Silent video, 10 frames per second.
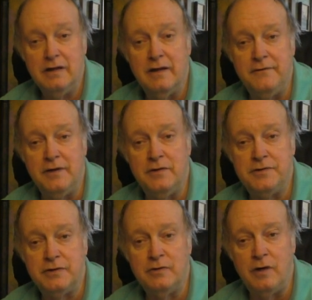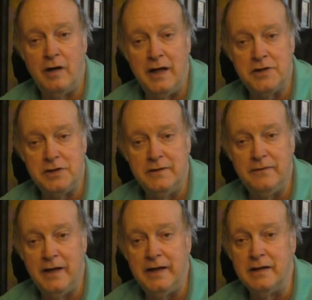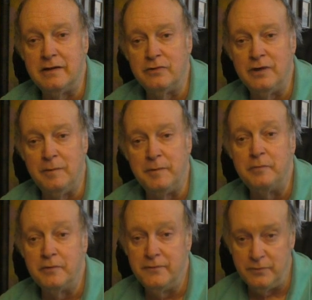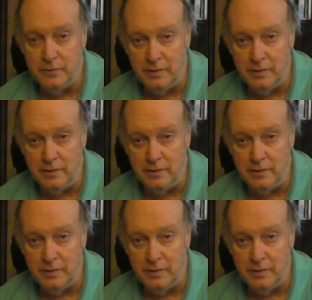of those who are actually fighting to help improve your world.